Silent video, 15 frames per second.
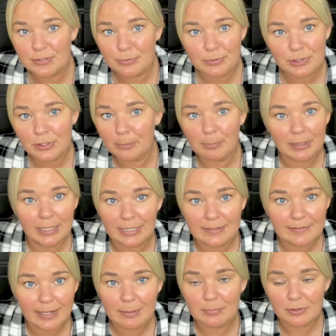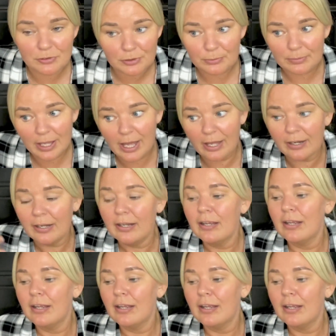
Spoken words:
so he's got plenty of time to do that.